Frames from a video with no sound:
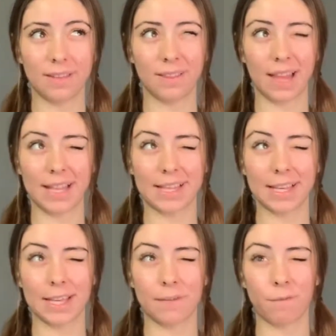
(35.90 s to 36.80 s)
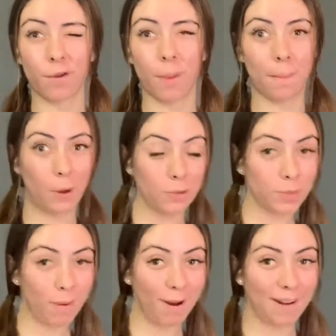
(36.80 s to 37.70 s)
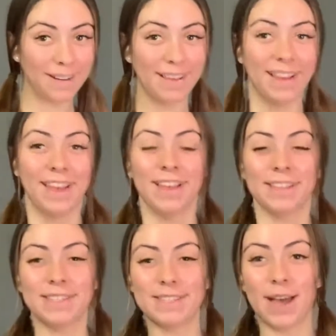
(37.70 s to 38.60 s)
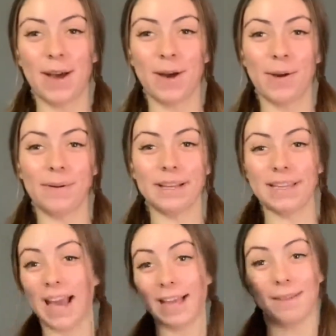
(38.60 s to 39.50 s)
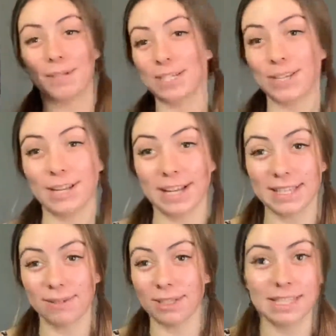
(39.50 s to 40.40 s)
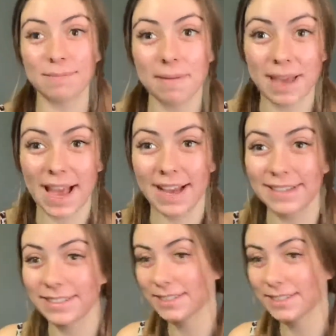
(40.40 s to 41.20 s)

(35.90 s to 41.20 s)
liking it for the most part. So yeah, let me just show you guys what's in my bag.